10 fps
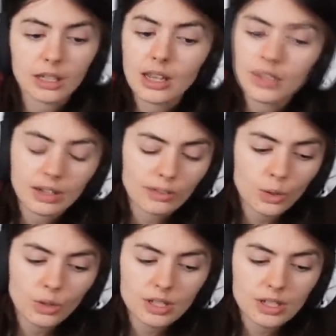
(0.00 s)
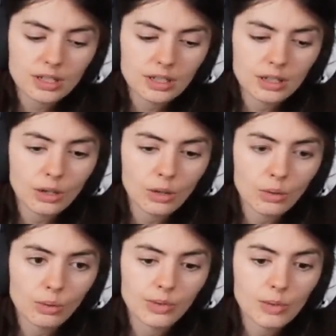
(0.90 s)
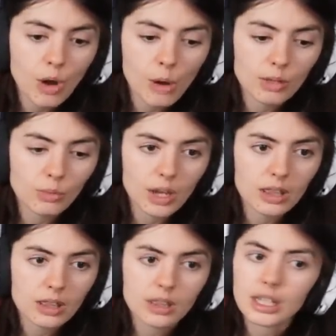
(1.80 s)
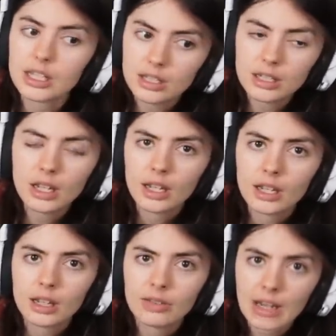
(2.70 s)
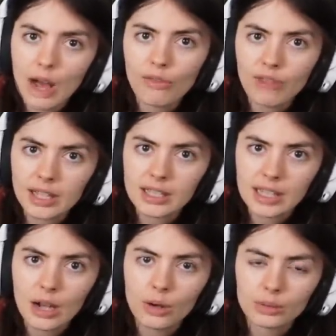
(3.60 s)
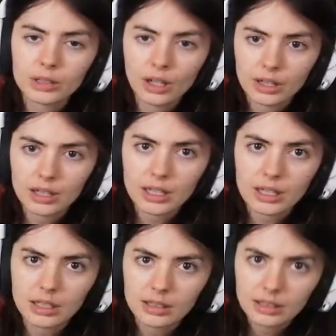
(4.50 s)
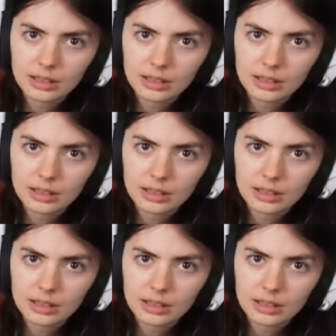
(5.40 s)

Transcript: And then of course, you know, the moment with this now finding out Lonnie,